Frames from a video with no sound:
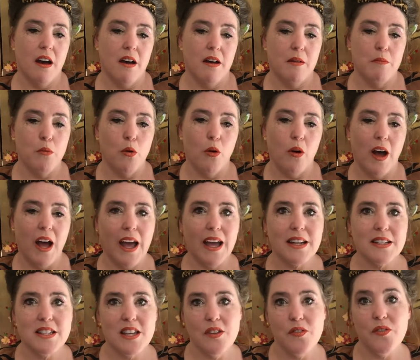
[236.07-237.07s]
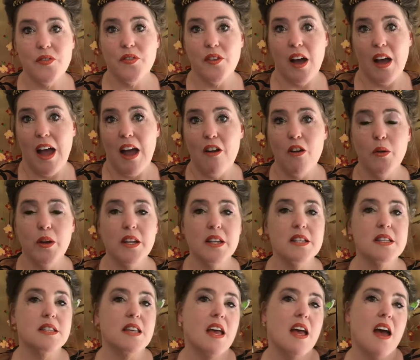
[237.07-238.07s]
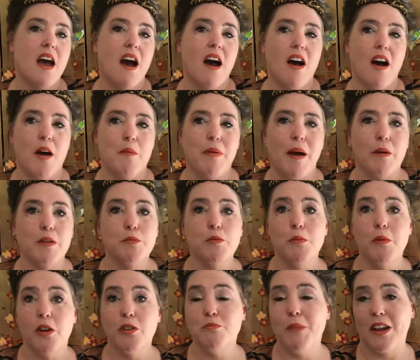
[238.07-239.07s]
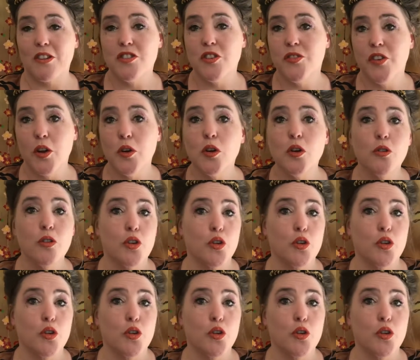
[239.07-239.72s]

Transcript: more active heroines, perhaps more matrifocal than